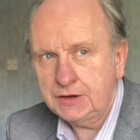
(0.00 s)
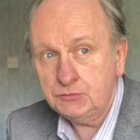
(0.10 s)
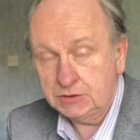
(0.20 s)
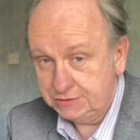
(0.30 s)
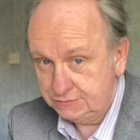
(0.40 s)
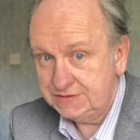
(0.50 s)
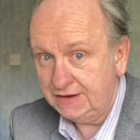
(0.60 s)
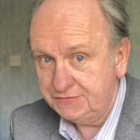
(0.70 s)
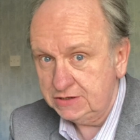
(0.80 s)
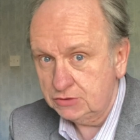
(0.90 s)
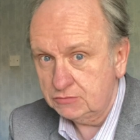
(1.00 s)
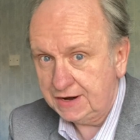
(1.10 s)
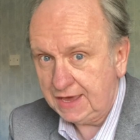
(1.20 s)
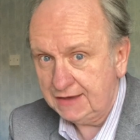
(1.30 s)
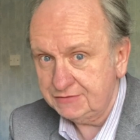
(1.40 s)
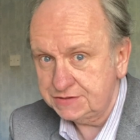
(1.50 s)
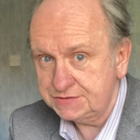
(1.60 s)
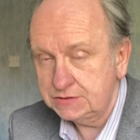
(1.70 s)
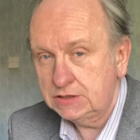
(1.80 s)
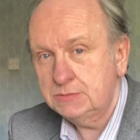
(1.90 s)
you definitely already have
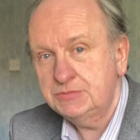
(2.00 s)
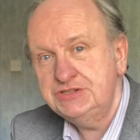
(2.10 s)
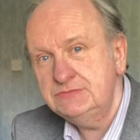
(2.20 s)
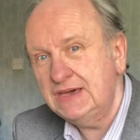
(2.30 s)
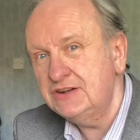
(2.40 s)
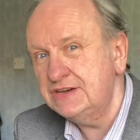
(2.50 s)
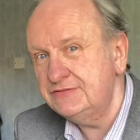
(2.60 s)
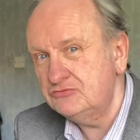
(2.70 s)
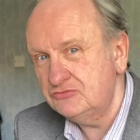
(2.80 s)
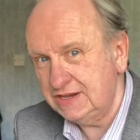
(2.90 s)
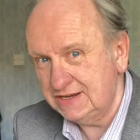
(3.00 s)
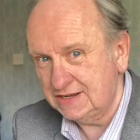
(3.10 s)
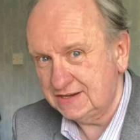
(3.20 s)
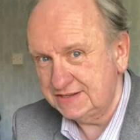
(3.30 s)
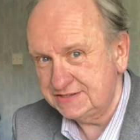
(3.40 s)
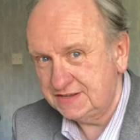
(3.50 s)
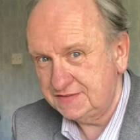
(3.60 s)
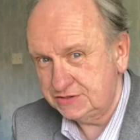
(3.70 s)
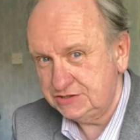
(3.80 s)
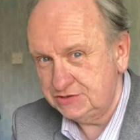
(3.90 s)
it, but you may not even realize
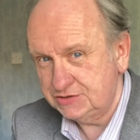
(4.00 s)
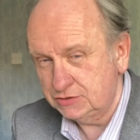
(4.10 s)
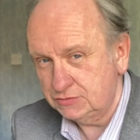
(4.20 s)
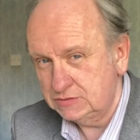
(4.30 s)
that you do.